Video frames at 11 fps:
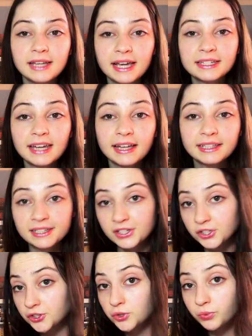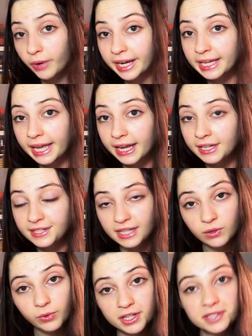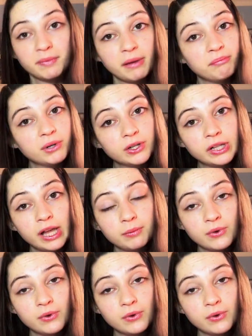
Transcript: Next, I listened to Renegades. It was my book club